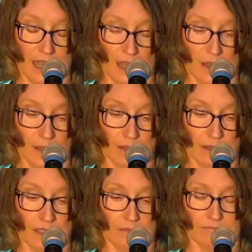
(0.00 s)
Uh,
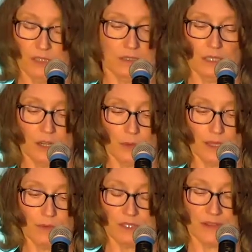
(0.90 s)
de- you know,
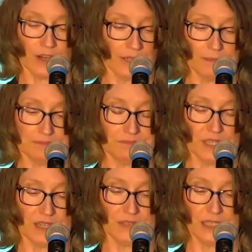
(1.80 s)
he was very
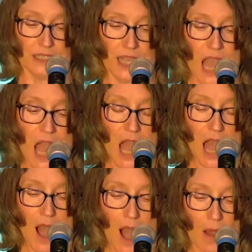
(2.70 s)
devious,
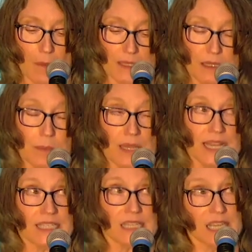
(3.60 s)
um, but a
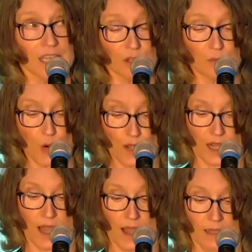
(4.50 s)
plan to kill
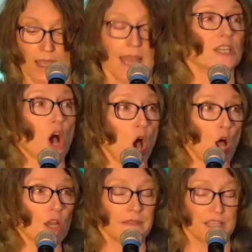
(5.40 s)
Mordecai and
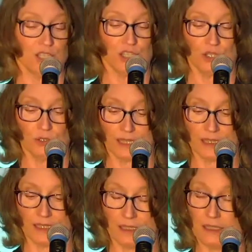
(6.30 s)
all of the Jews in
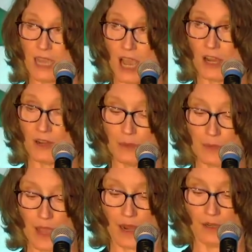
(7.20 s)
the entire
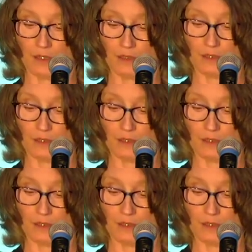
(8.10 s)
empire.